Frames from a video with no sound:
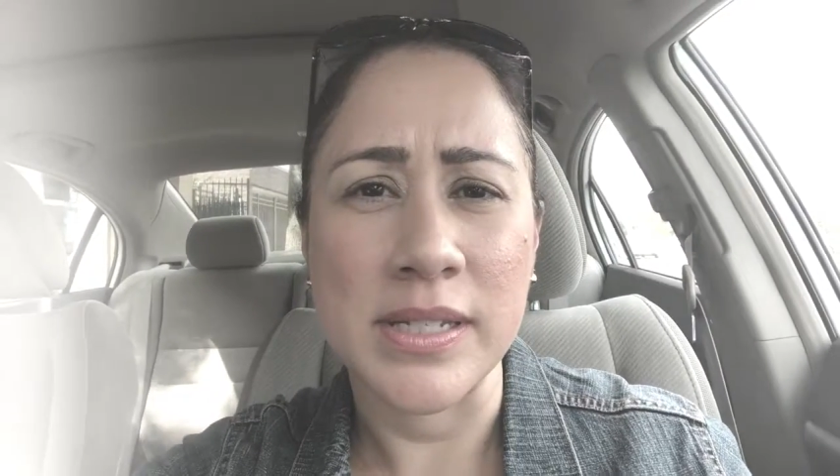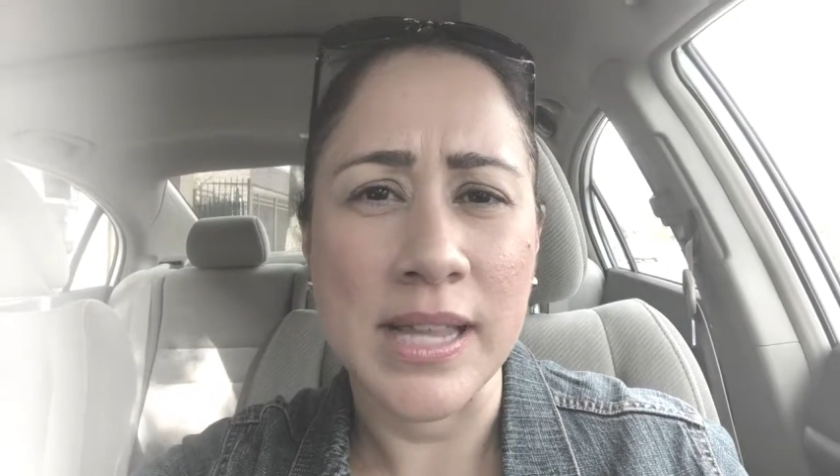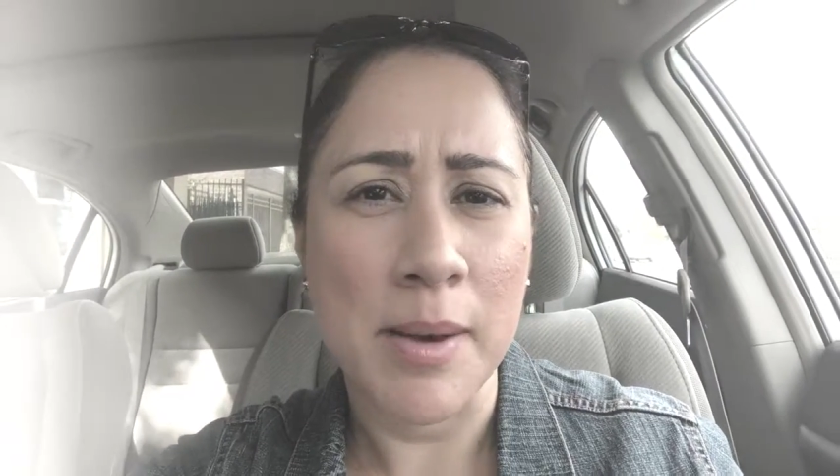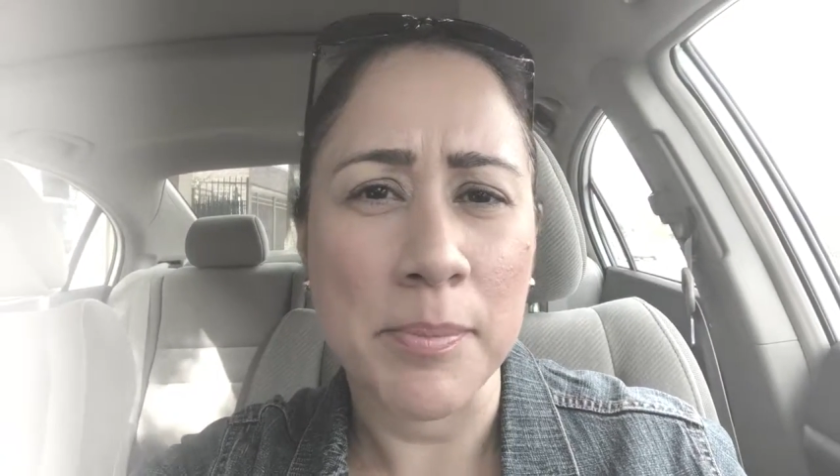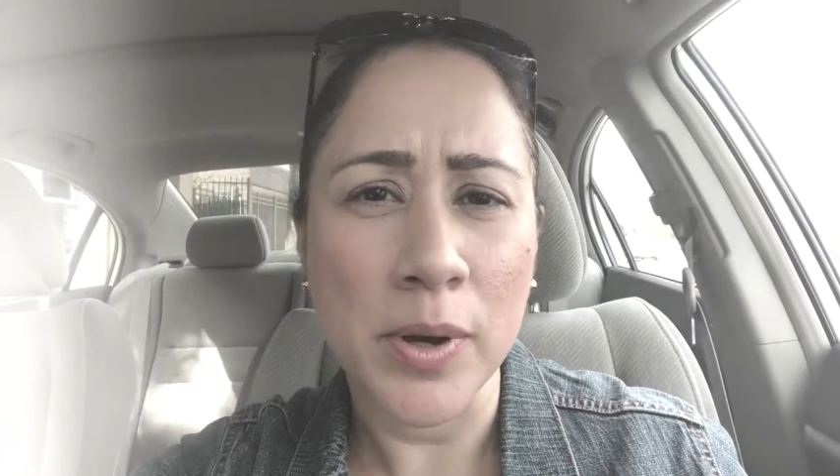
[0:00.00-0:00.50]

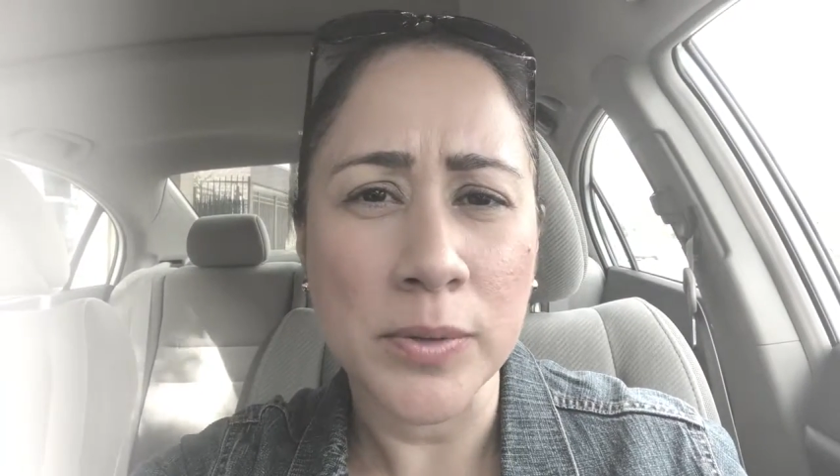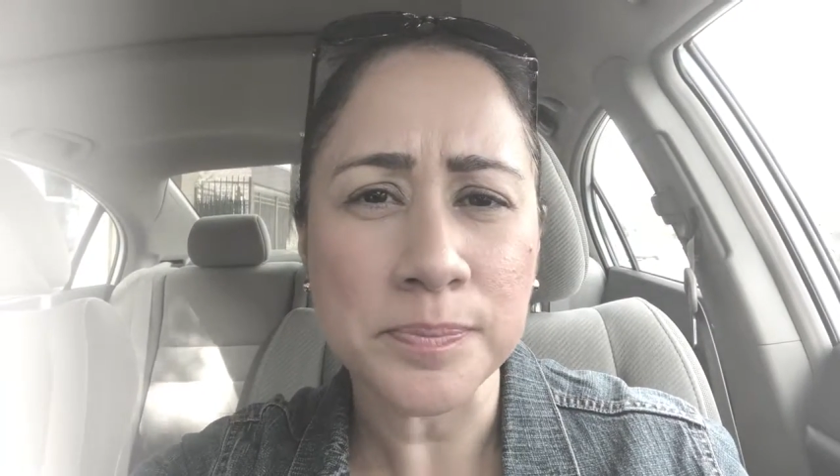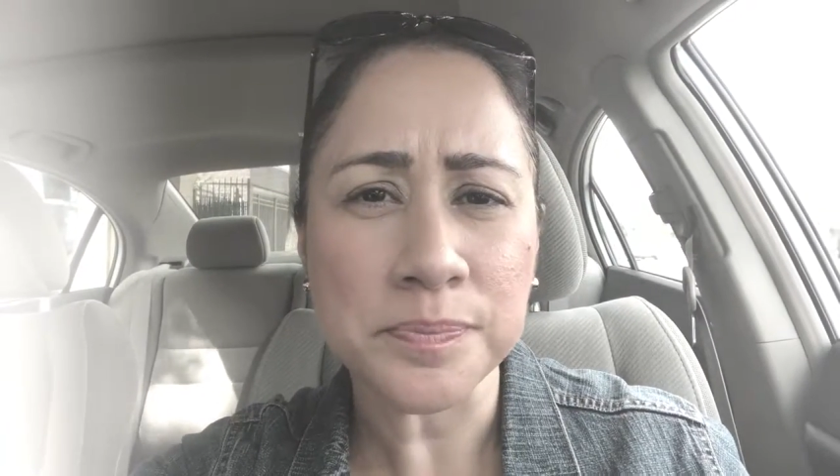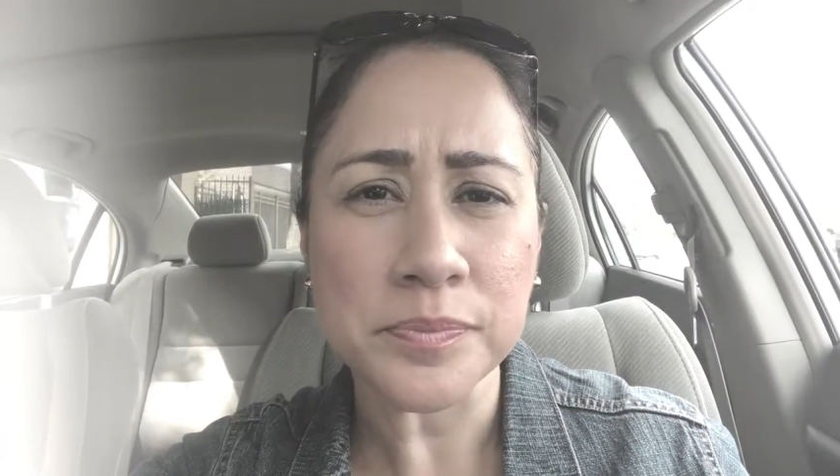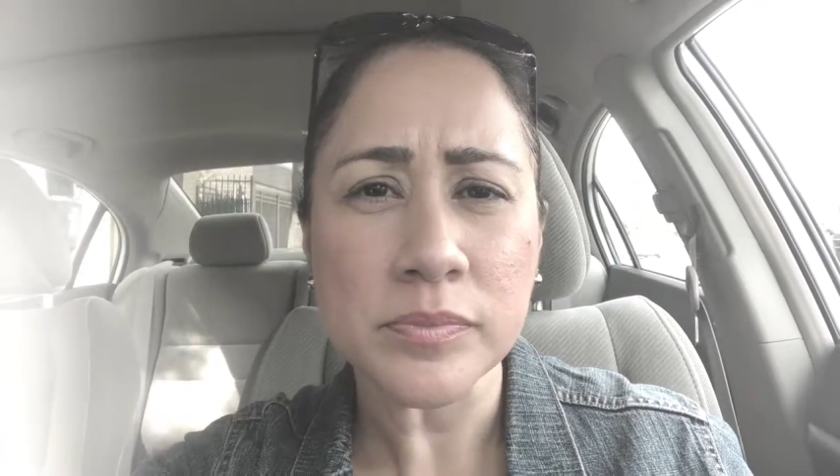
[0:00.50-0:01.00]
sample
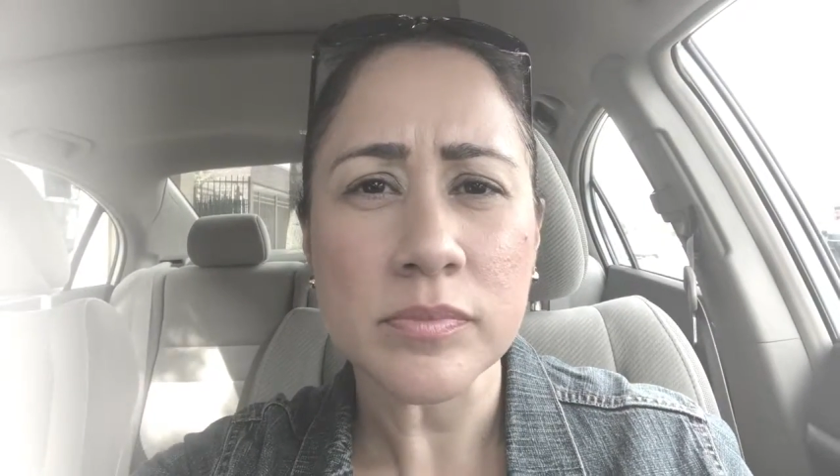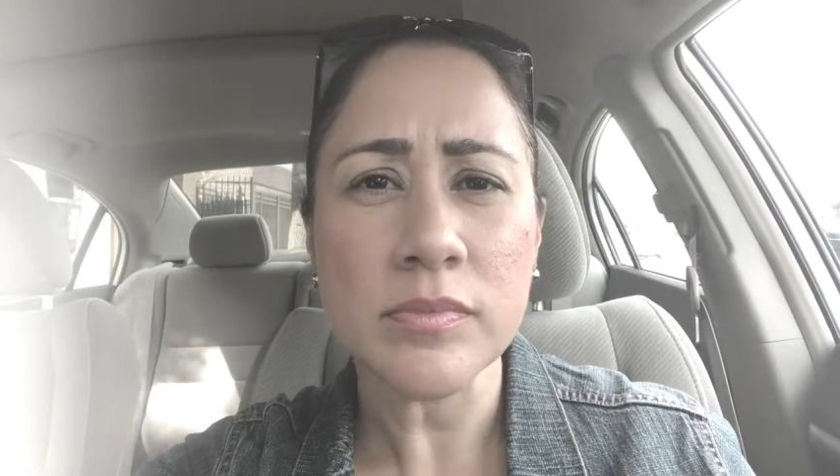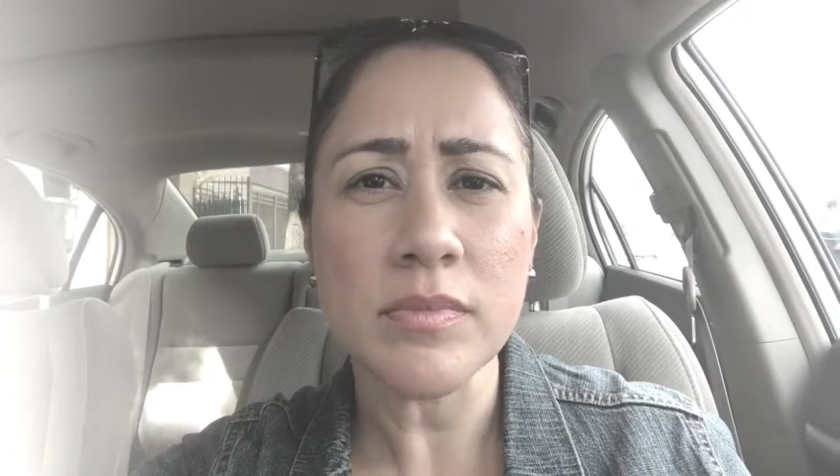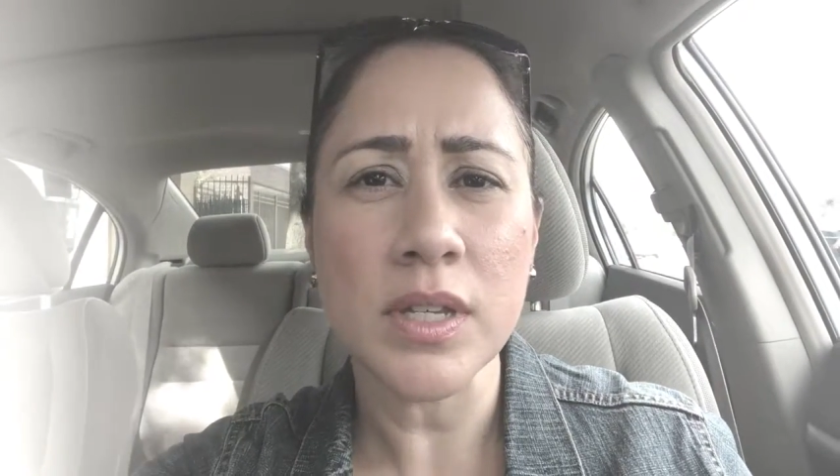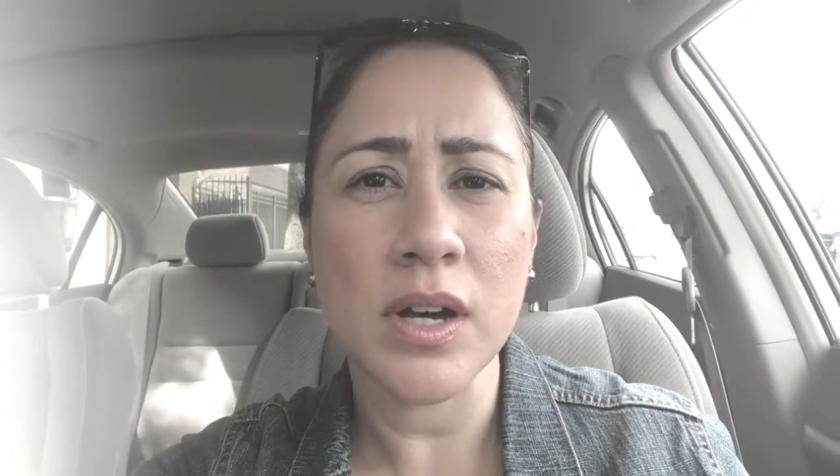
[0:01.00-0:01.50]

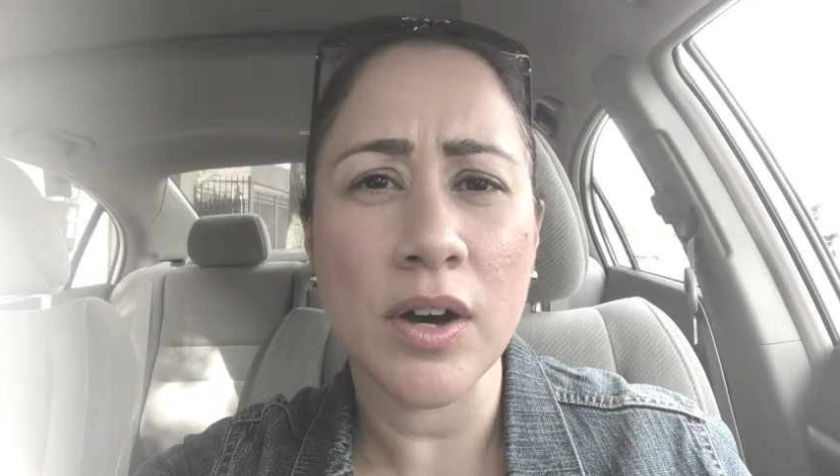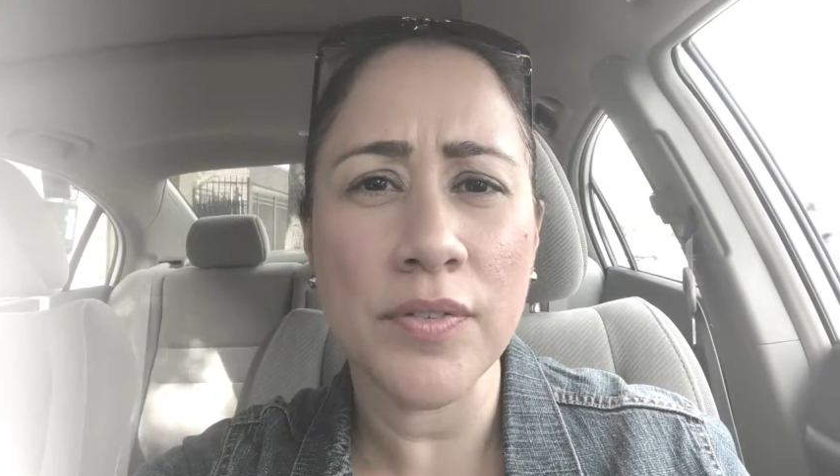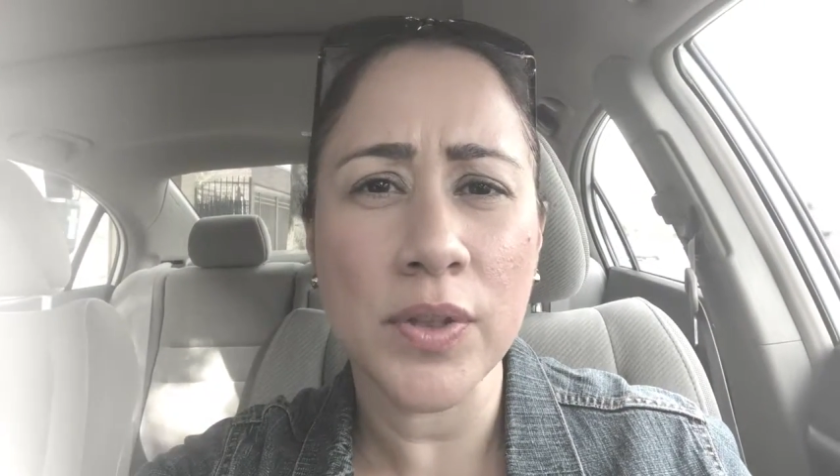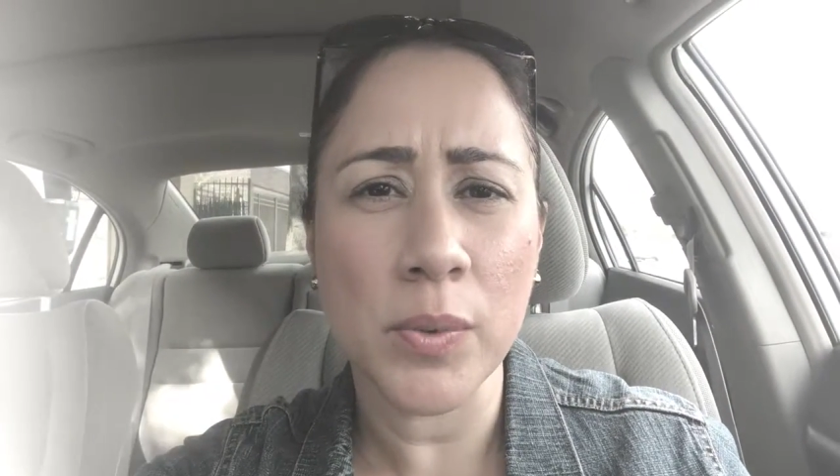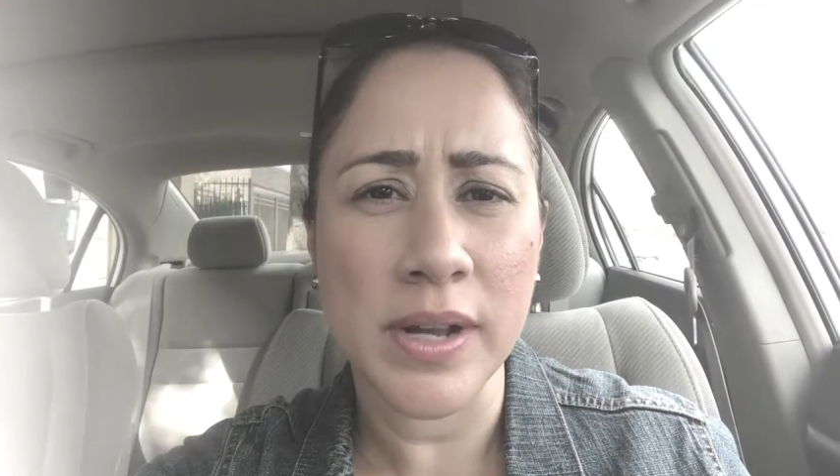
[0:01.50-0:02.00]

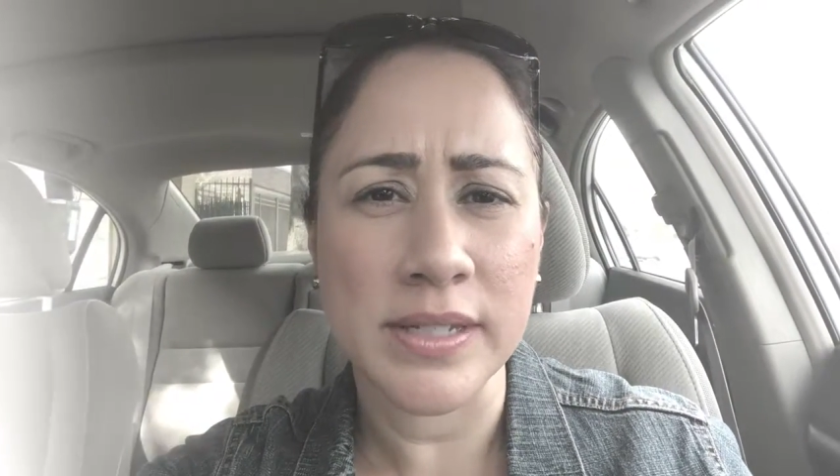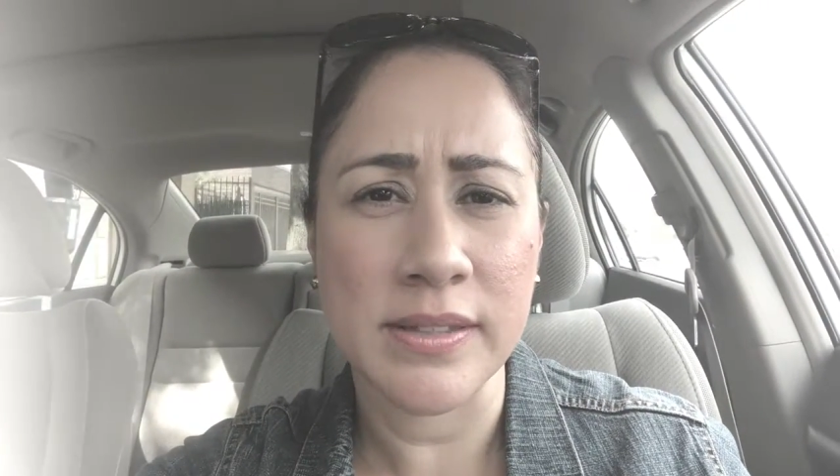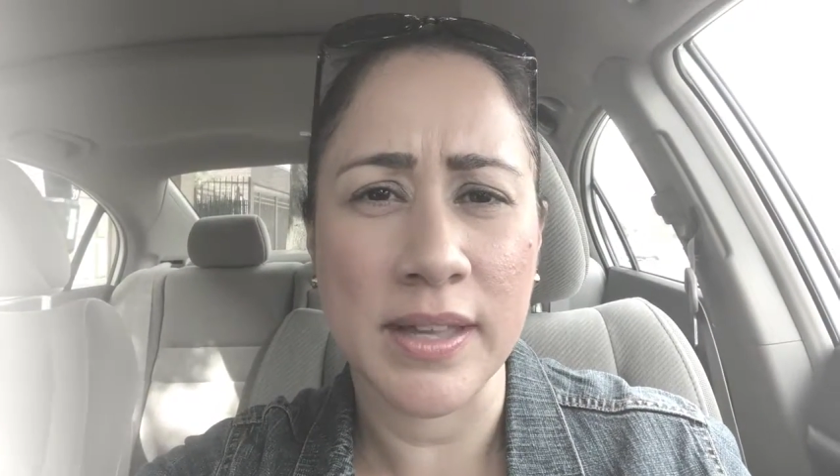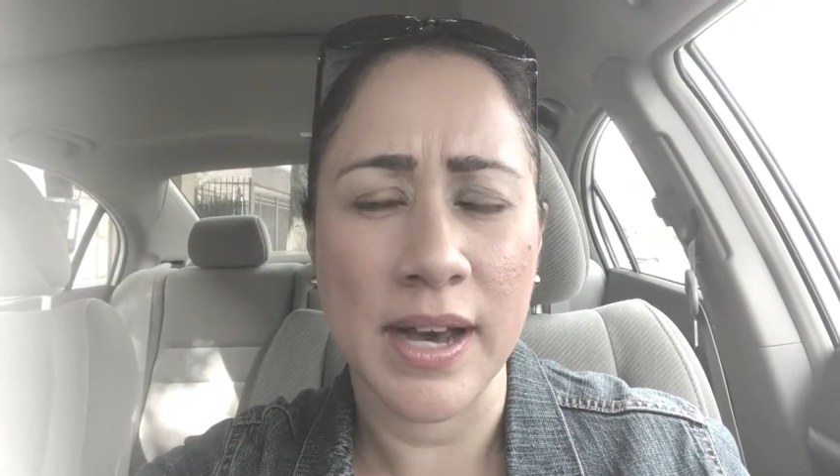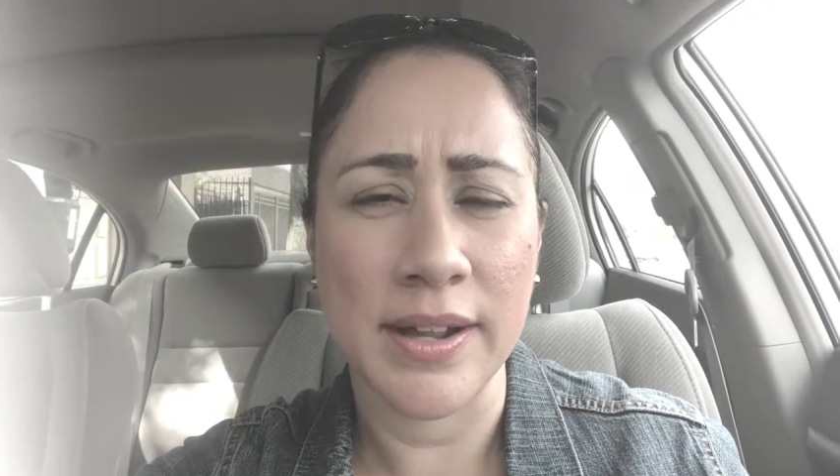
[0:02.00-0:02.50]
of the
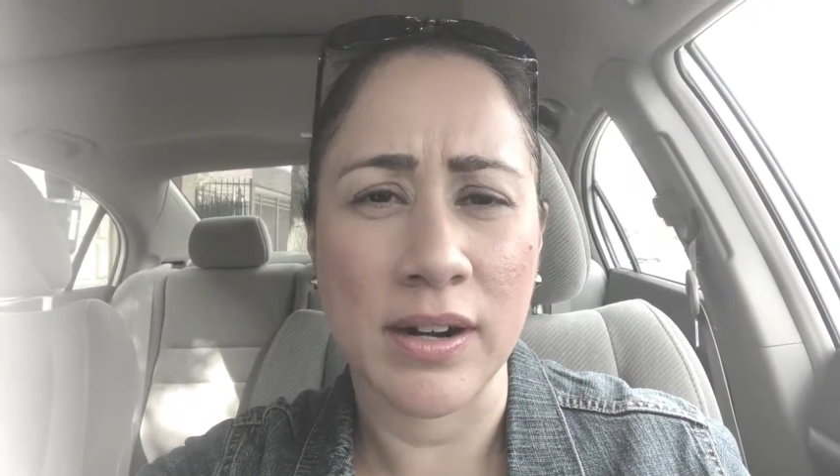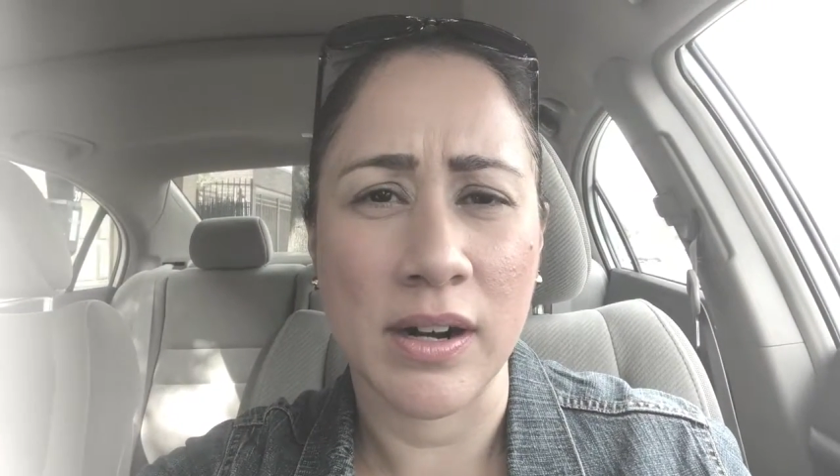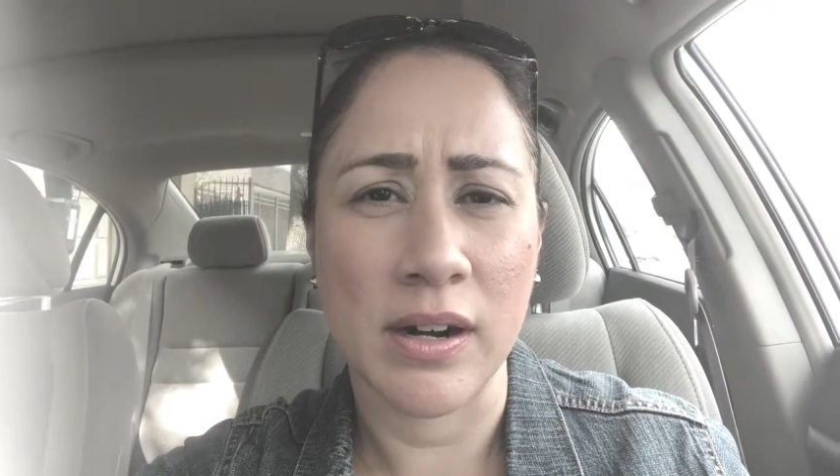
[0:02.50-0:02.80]
ones that